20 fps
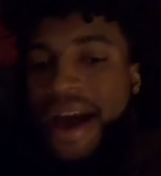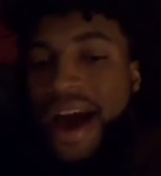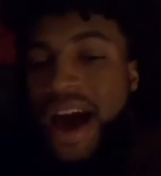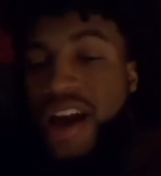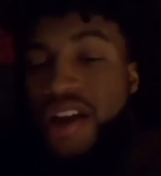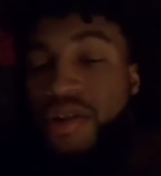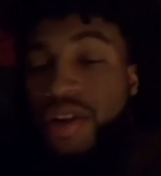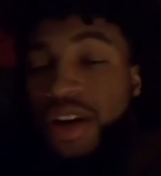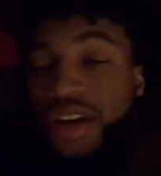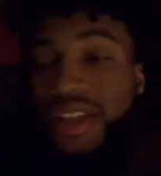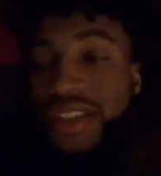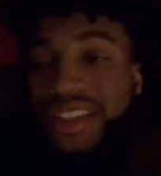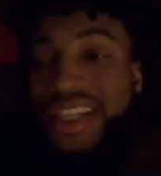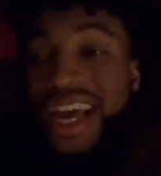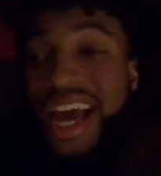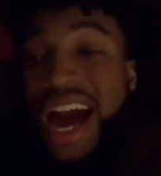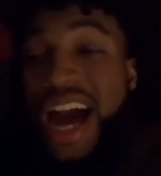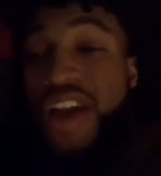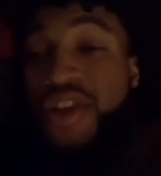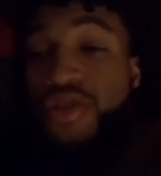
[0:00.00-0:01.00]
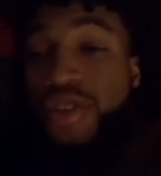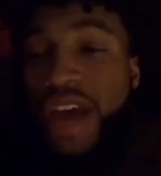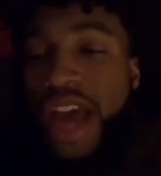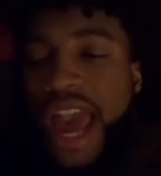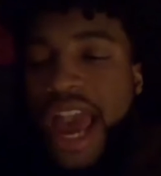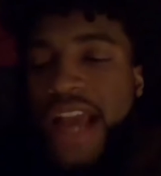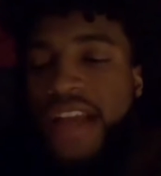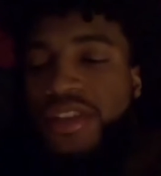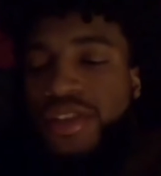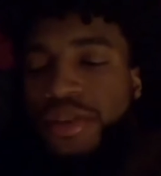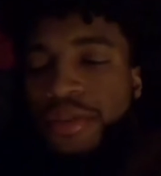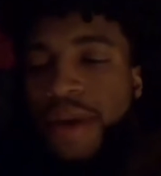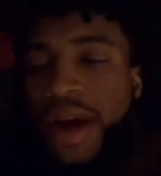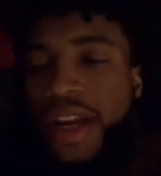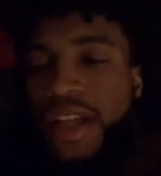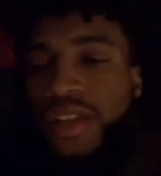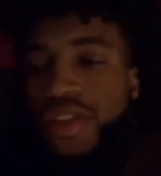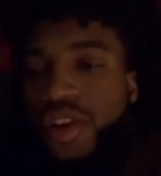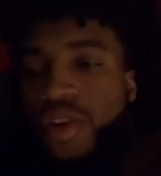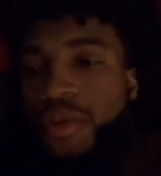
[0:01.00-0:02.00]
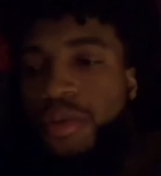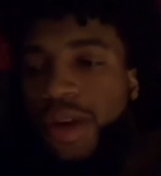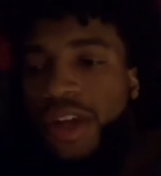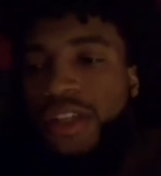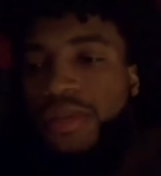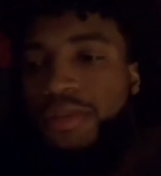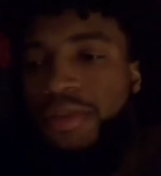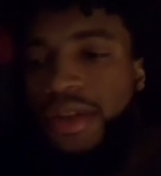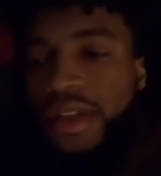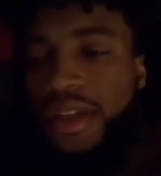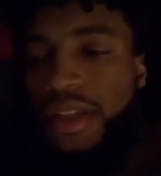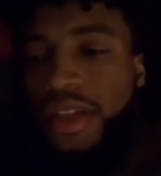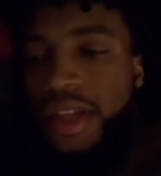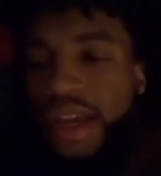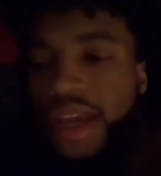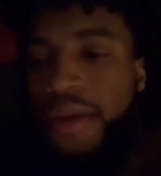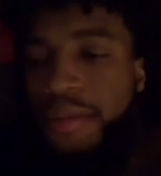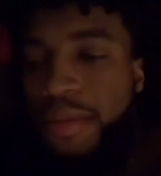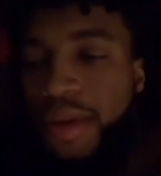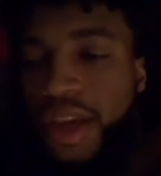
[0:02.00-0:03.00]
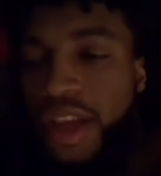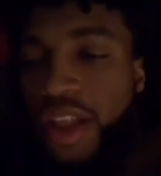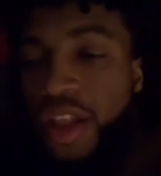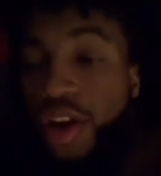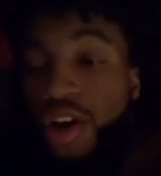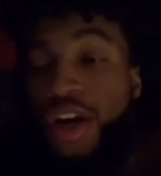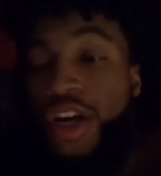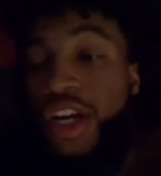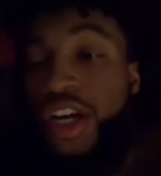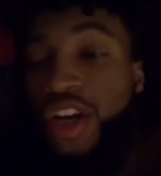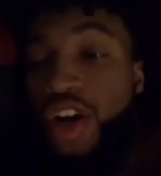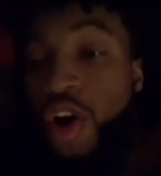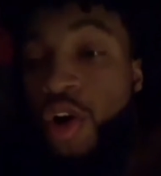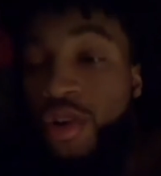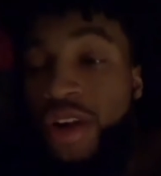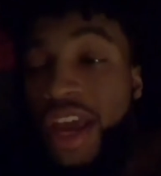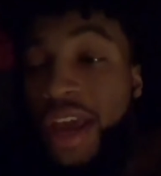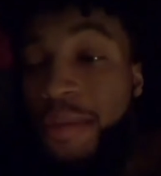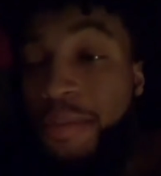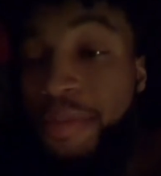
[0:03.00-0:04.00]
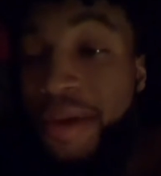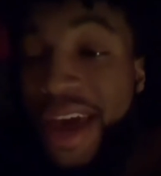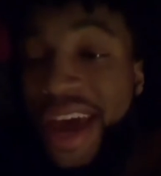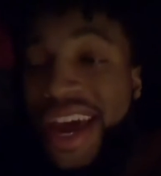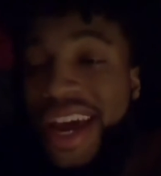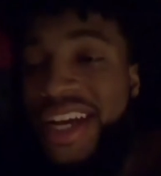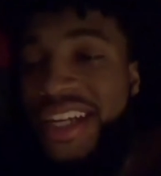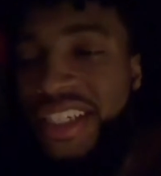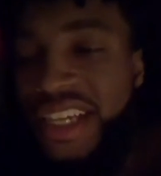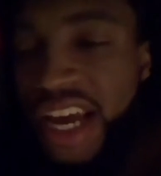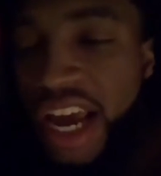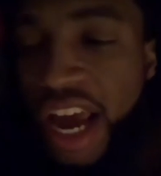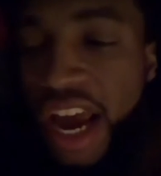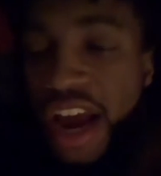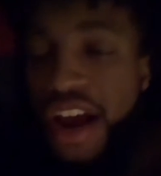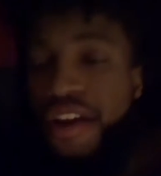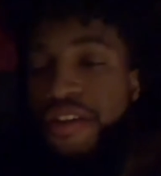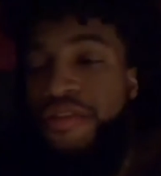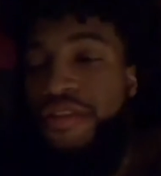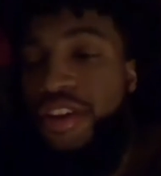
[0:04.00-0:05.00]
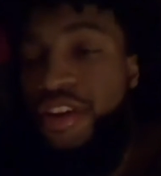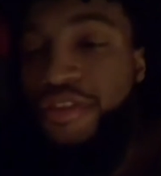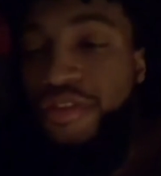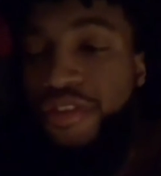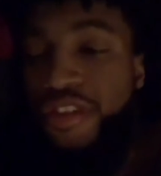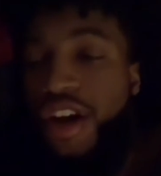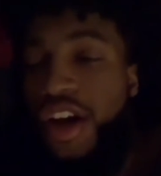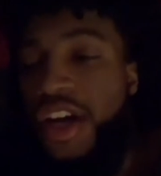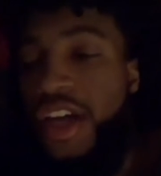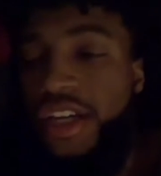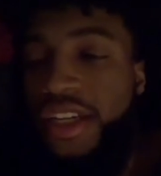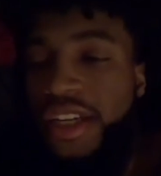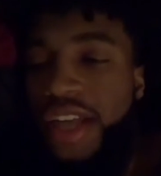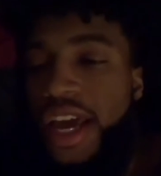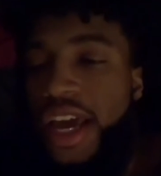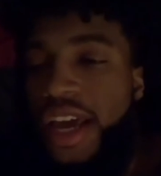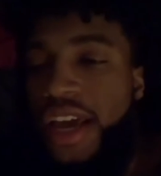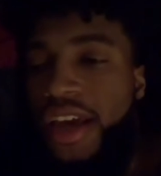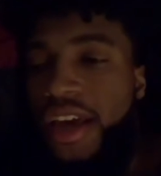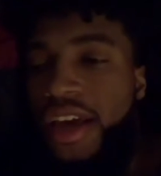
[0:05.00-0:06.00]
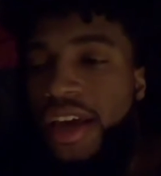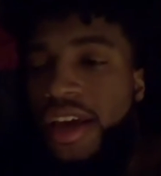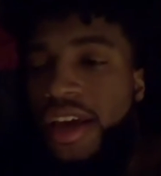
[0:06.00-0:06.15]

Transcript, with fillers: I don't understand how you can hate somebody so much, but then be lurking on a page every fucking day,